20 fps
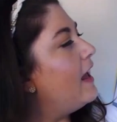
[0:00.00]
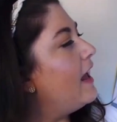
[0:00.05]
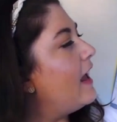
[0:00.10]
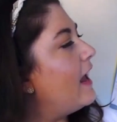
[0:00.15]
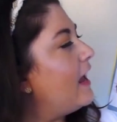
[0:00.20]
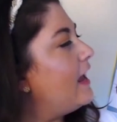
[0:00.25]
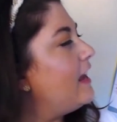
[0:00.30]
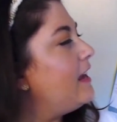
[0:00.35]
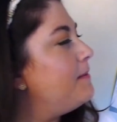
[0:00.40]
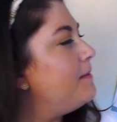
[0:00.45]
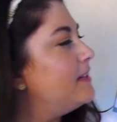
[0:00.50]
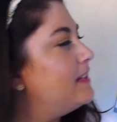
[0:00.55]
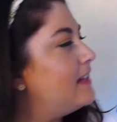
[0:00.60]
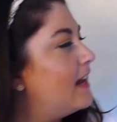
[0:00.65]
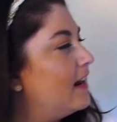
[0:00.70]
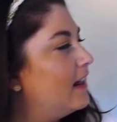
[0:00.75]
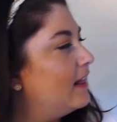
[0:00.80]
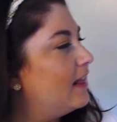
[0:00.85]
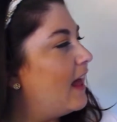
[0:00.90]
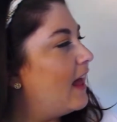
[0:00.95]
Amos
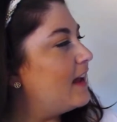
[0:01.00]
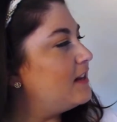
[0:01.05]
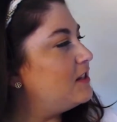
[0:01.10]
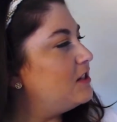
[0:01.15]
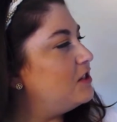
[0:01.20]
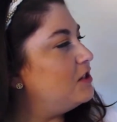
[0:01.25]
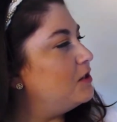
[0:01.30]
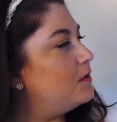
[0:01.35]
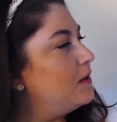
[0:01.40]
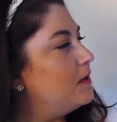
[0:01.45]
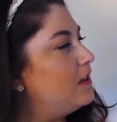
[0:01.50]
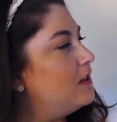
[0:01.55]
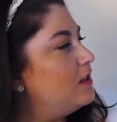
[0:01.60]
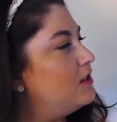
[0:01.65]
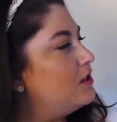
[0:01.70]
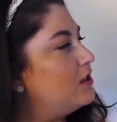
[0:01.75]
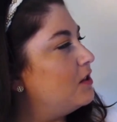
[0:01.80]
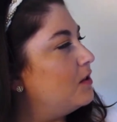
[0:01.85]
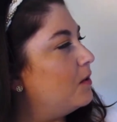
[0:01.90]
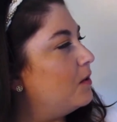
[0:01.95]
had a lot to do at the
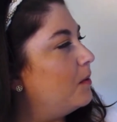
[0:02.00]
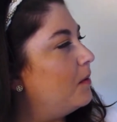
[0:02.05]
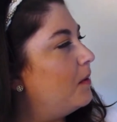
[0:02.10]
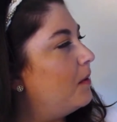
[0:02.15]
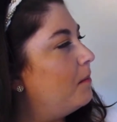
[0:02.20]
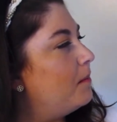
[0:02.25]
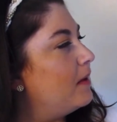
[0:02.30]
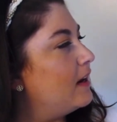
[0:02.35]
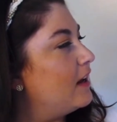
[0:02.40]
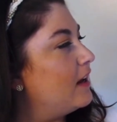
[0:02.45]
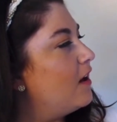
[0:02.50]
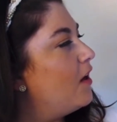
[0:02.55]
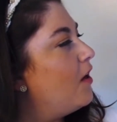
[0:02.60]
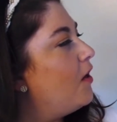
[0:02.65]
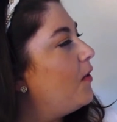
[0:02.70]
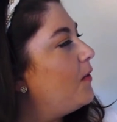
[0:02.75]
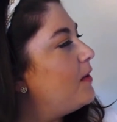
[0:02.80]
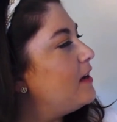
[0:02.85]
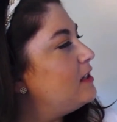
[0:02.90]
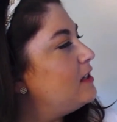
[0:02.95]
zoo, but he
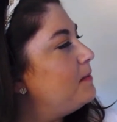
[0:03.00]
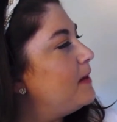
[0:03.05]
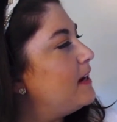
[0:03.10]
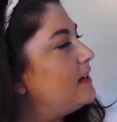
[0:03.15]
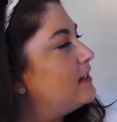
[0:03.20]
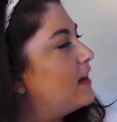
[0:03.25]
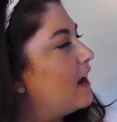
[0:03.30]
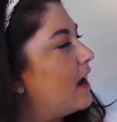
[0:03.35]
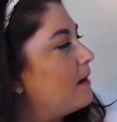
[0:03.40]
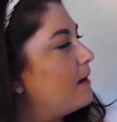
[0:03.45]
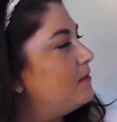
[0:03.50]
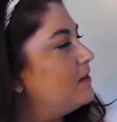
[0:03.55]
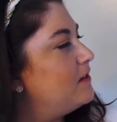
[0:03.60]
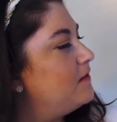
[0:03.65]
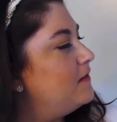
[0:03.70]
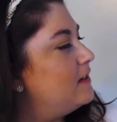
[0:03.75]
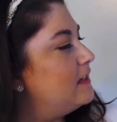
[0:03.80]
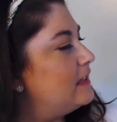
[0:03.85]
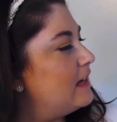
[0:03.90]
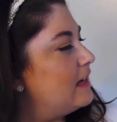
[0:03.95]
always made time to
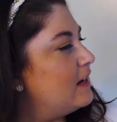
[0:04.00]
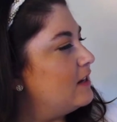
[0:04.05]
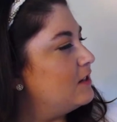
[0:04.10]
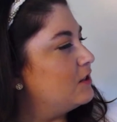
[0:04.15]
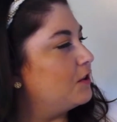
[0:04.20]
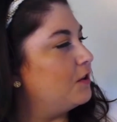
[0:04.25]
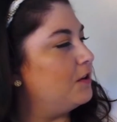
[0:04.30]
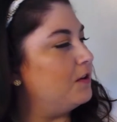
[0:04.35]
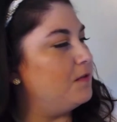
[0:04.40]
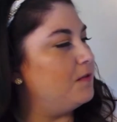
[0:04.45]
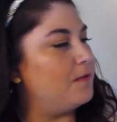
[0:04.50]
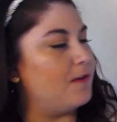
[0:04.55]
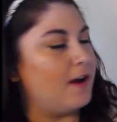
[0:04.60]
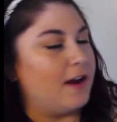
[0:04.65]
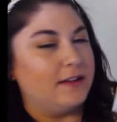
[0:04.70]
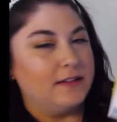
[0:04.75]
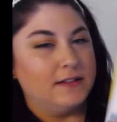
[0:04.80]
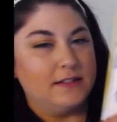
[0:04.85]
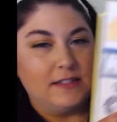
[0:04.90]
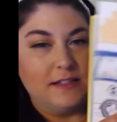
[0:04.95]
visit his good
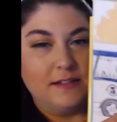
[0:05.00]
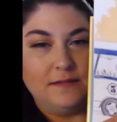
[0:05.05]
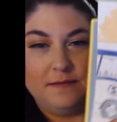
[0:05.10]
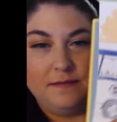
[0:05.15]
friends.